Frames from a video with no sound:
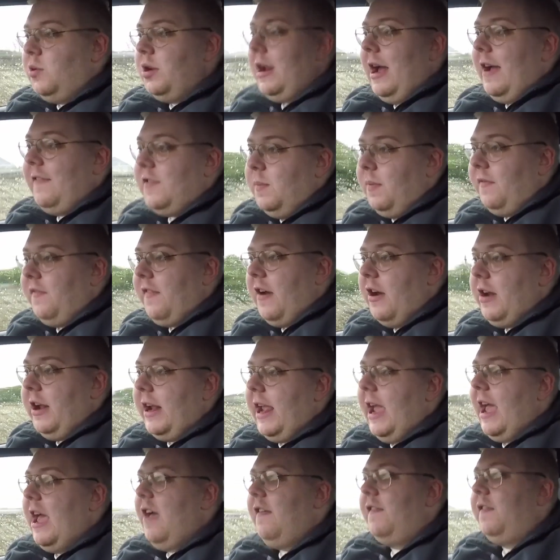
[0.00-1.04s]
to have to be very
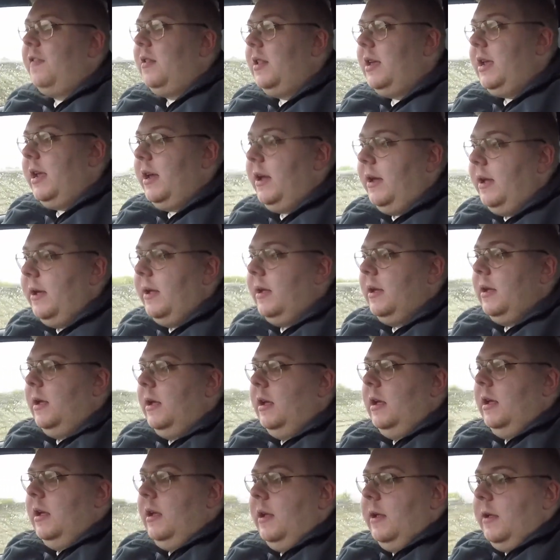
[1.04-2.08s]
careful here.
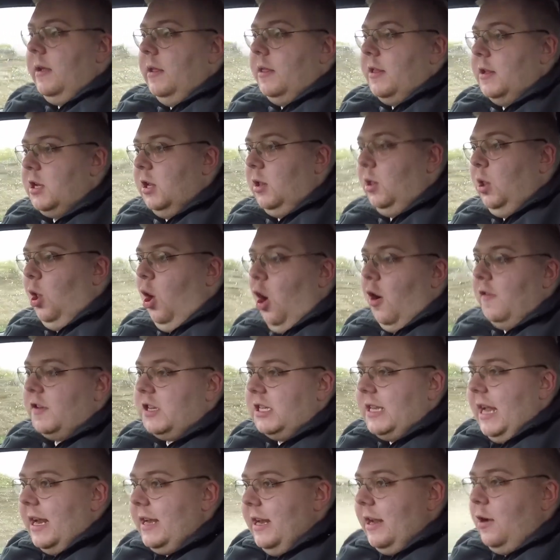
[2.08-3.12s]
There's a lot of
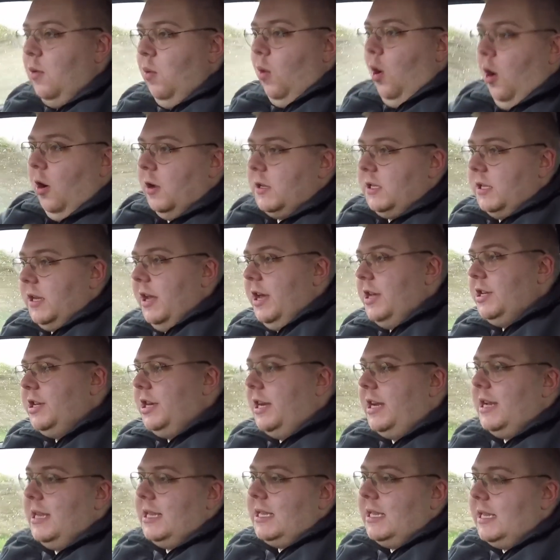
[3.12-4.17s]
standing water, as you
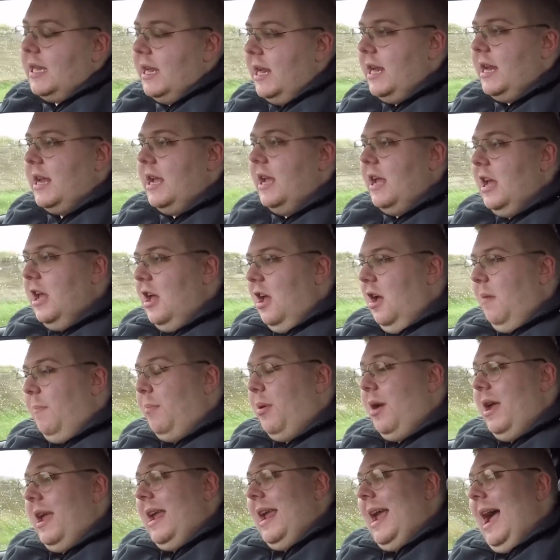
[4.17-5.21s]
can see,
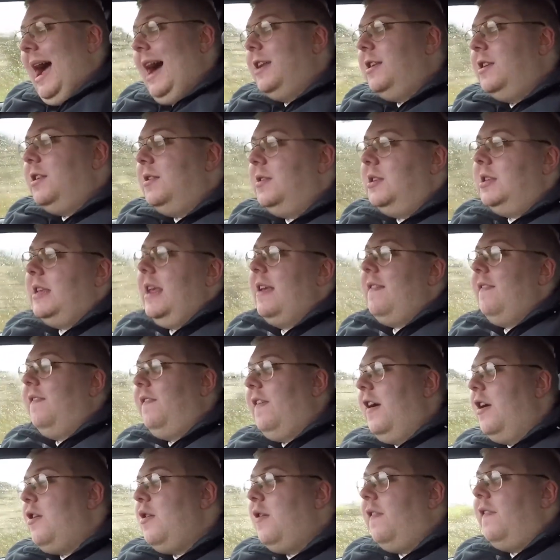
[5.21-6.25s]
but it handles it
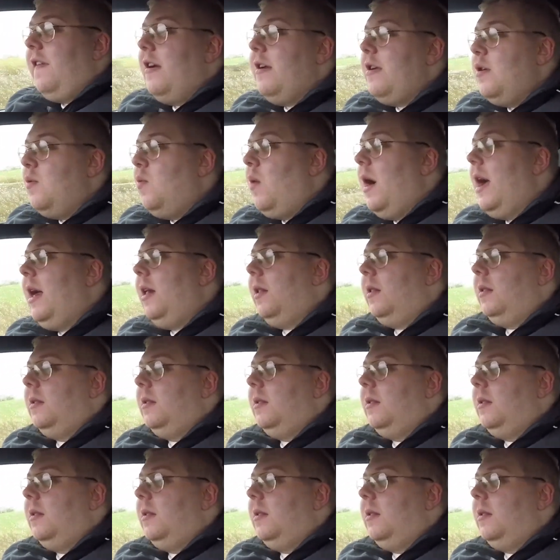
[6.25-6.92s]
very, very well.